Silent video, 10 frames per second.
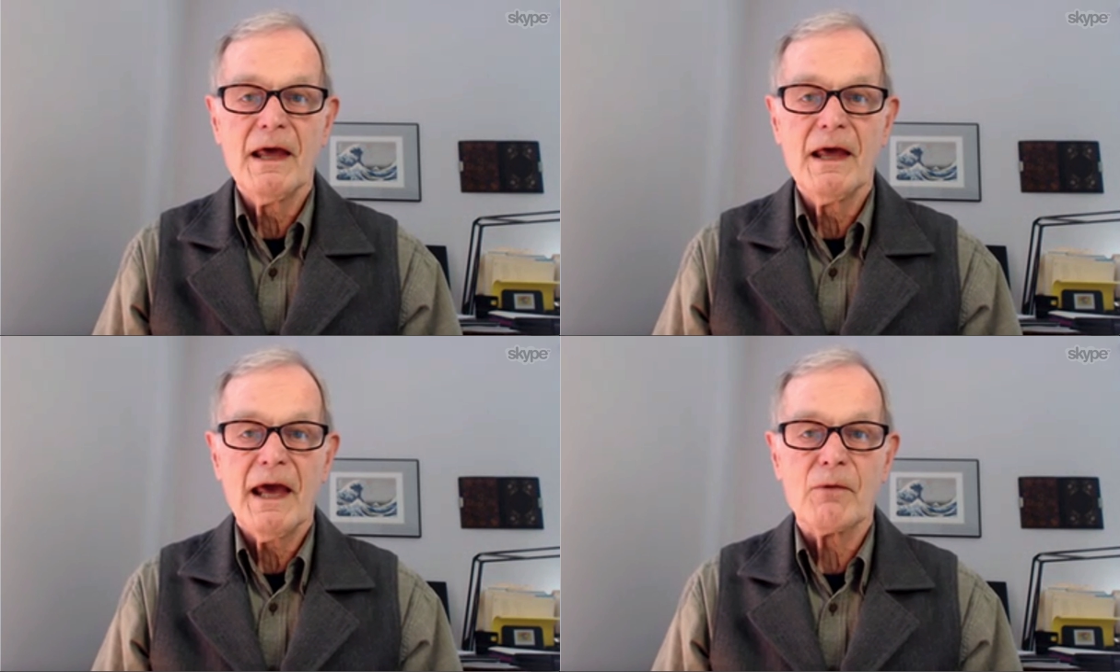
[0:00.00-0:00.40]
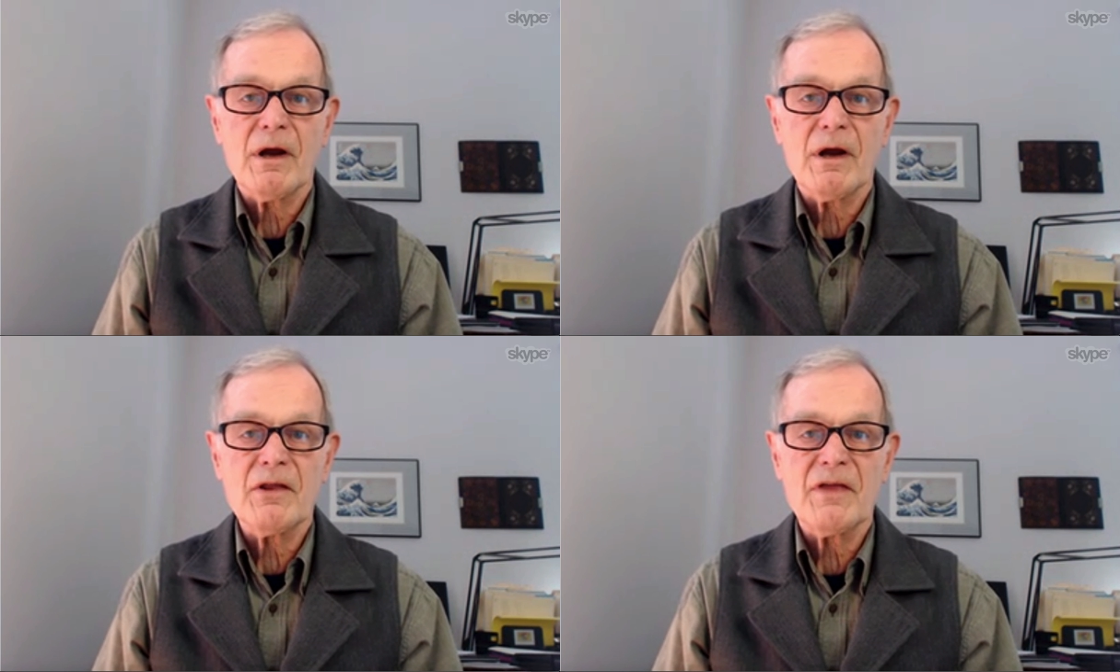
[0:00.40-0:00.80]
And
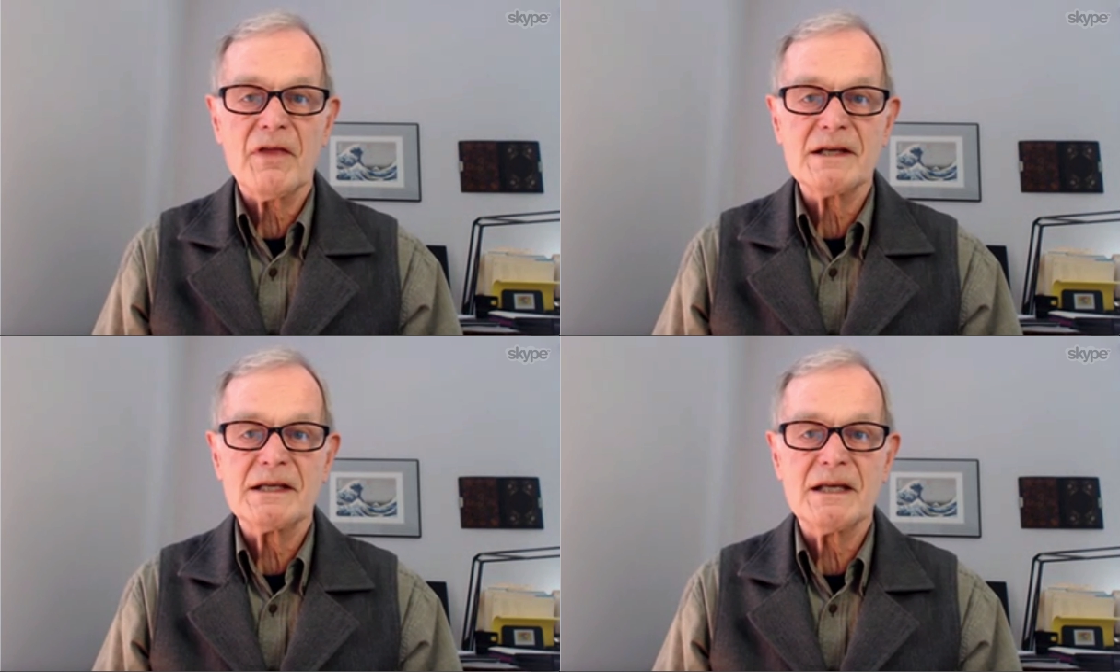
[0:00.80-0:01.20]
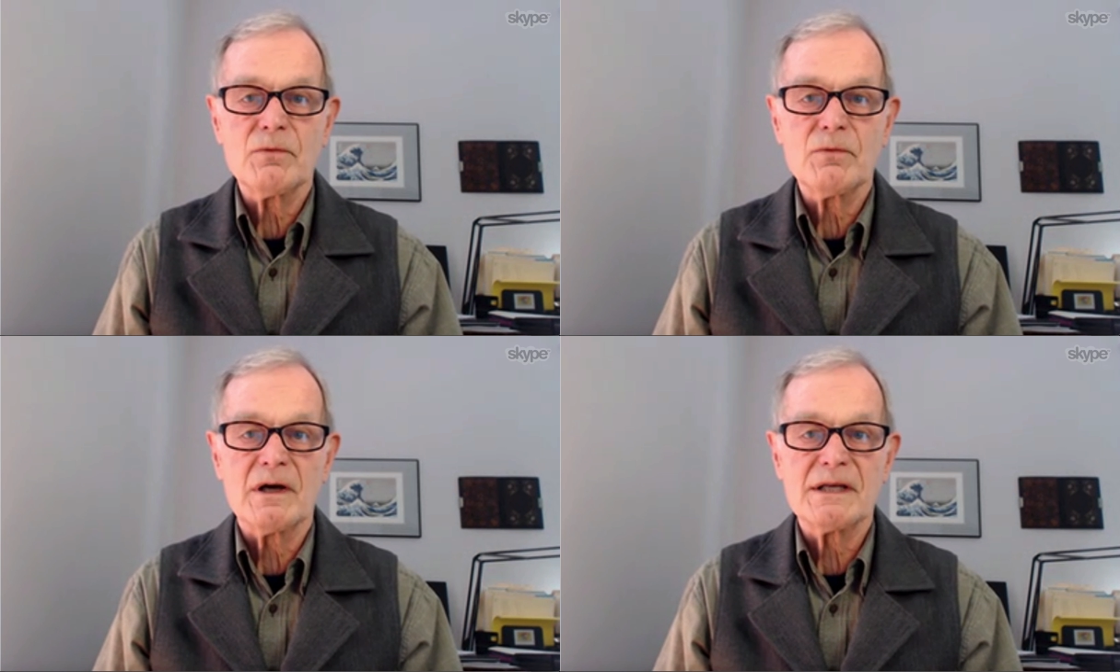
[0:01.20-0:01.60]
one of the things he did
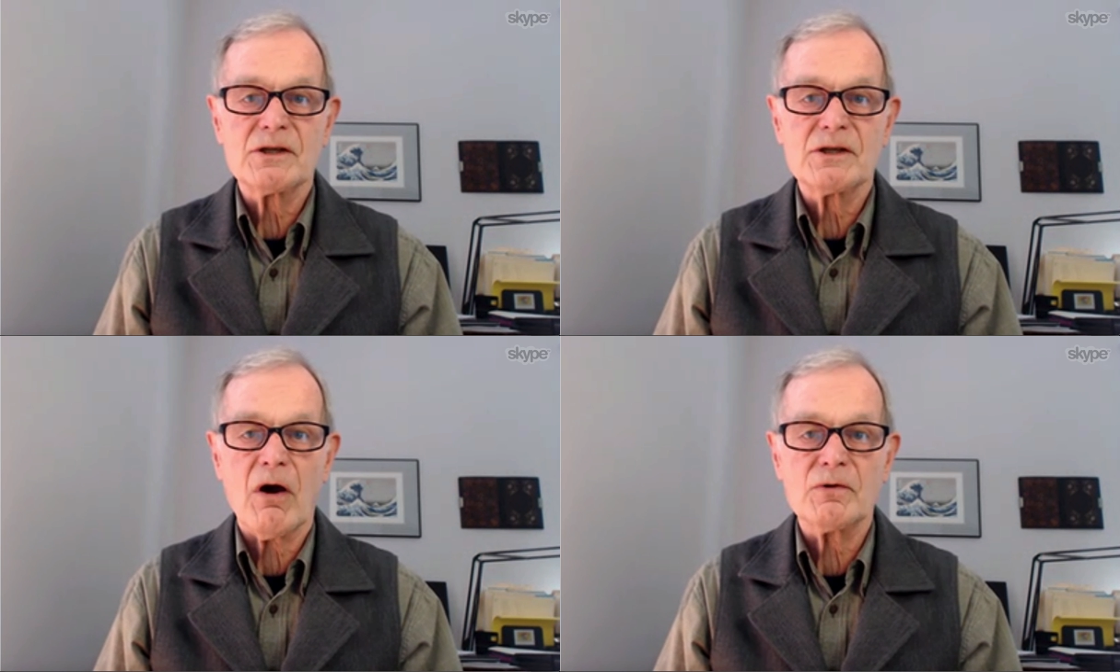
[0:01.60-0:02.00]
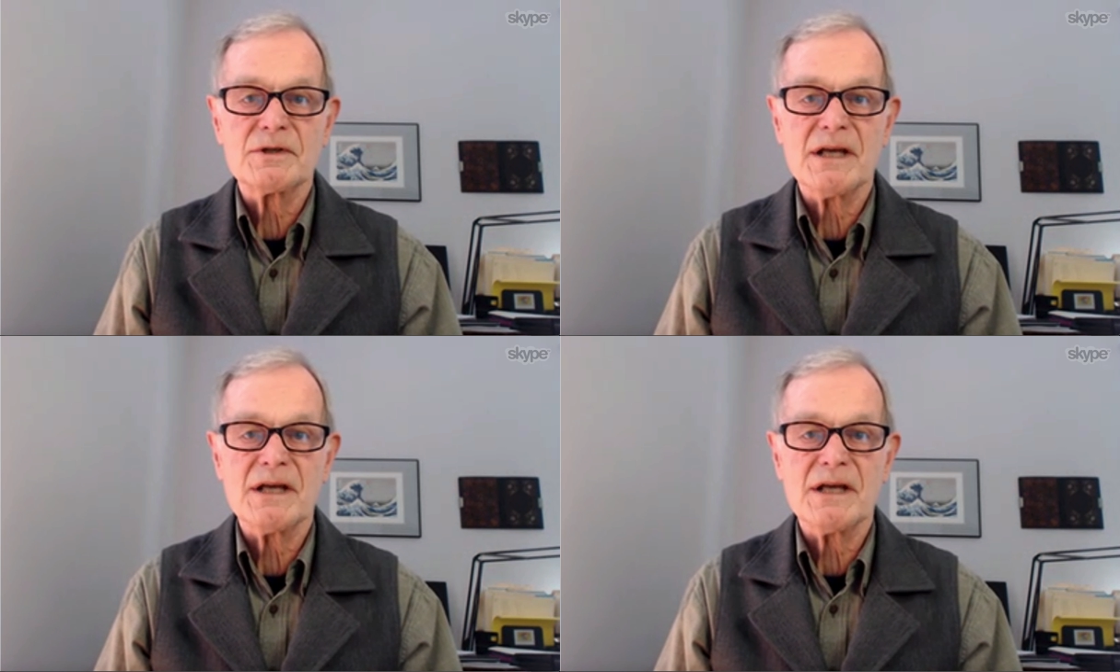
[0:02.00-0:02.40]
was he talked with
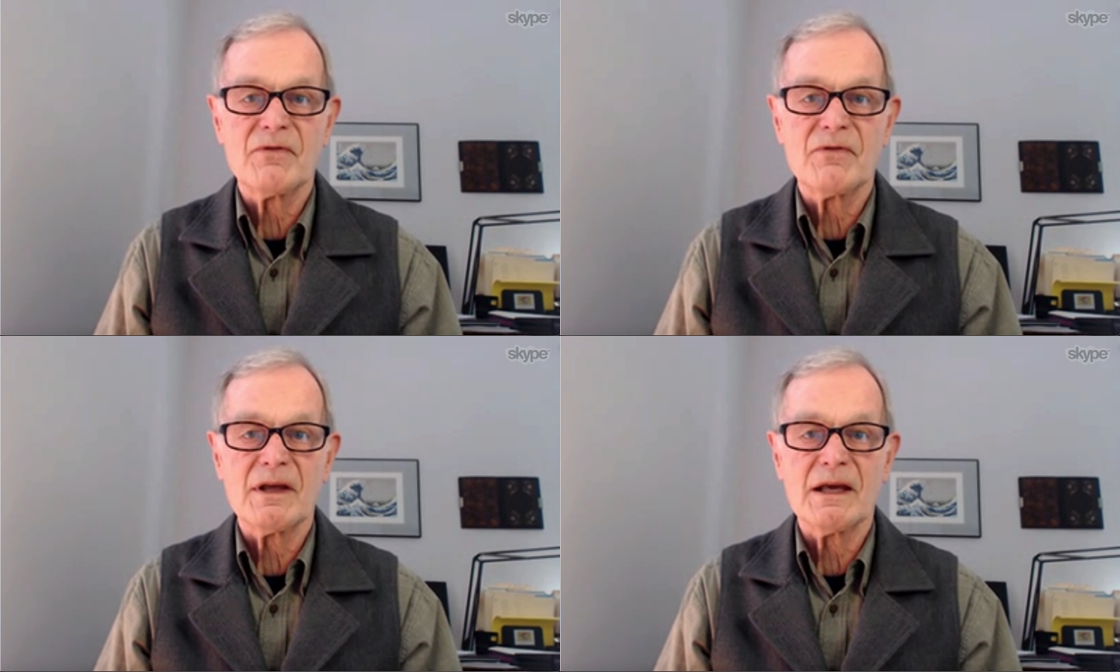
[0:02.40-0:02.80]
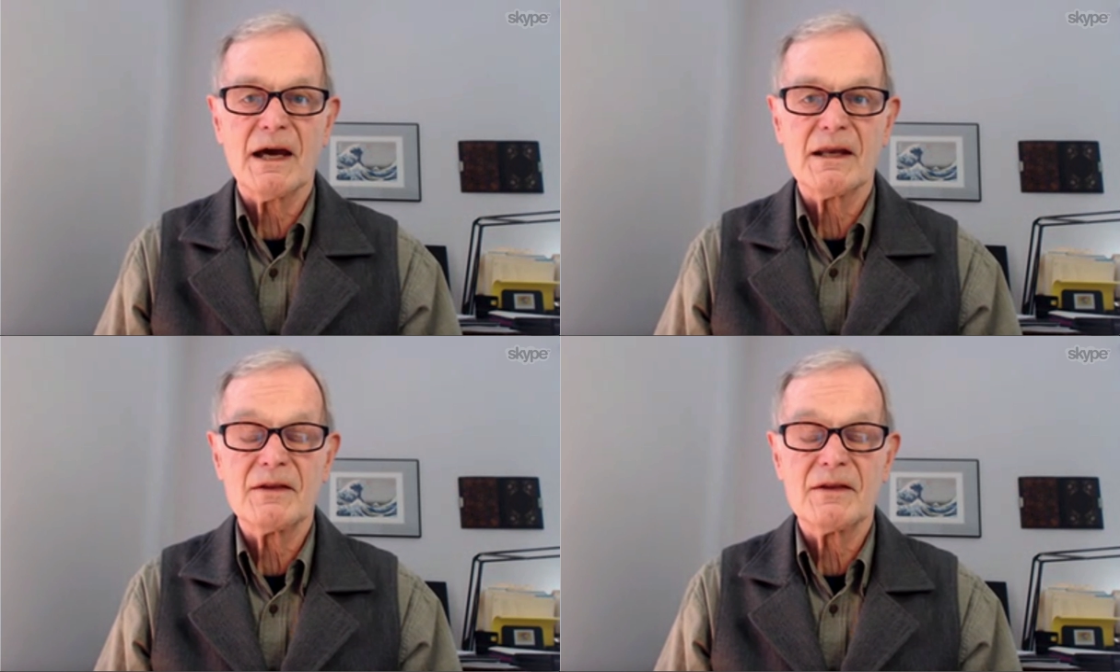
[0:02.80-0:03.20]
some of
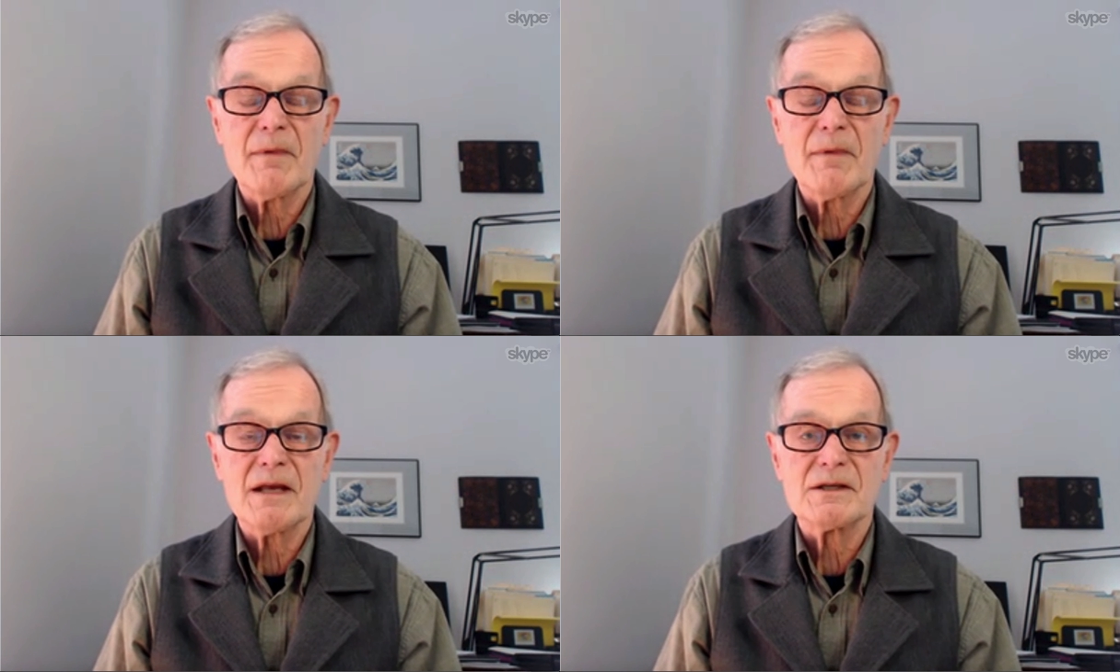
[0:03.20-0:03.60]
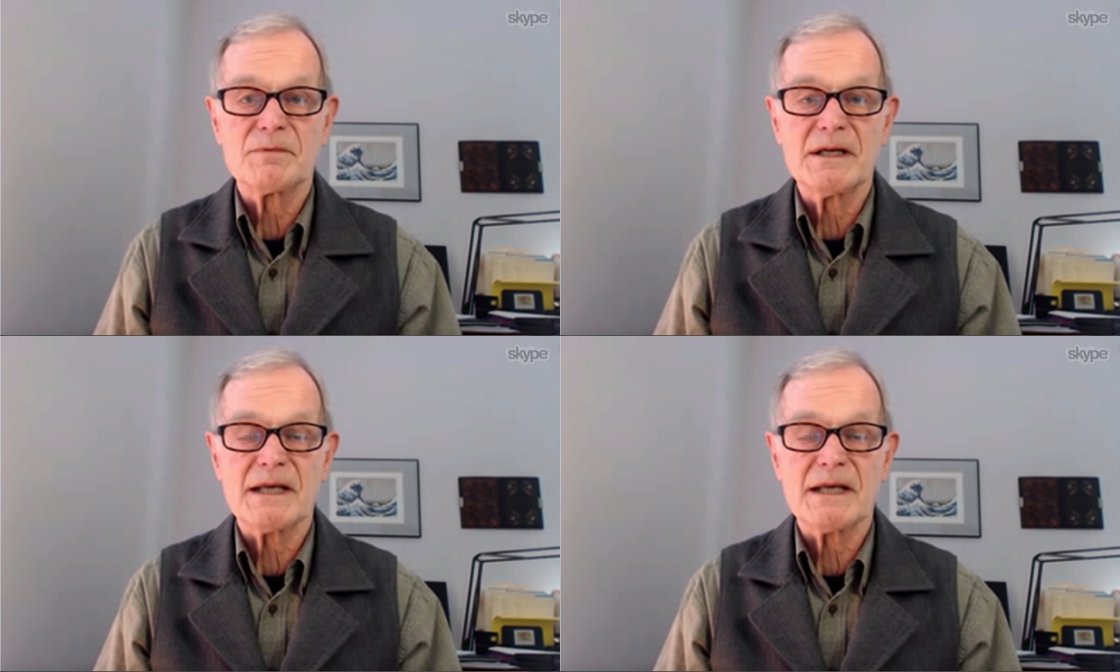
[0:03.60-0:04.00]
the man
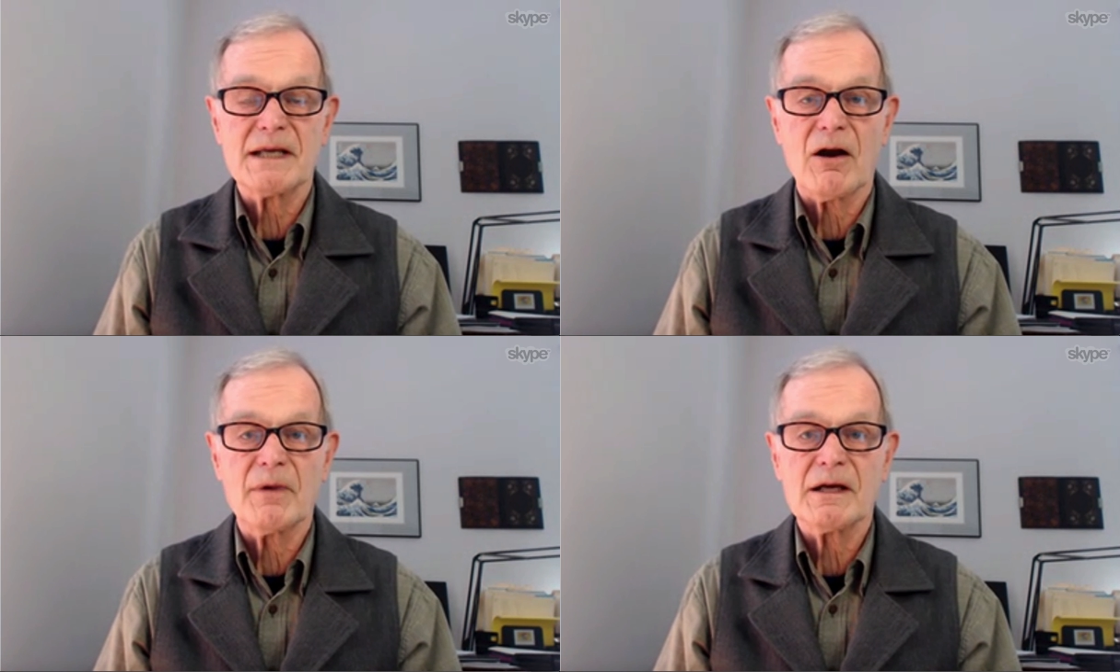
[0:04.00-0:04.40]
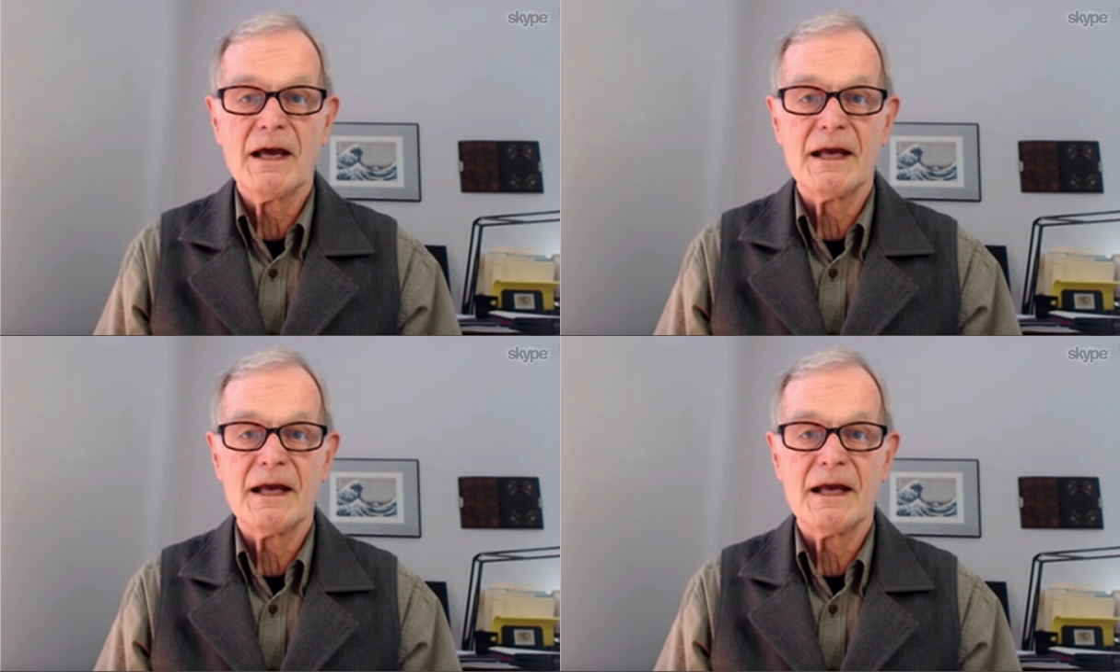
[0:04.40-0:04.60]
speaks Arabic,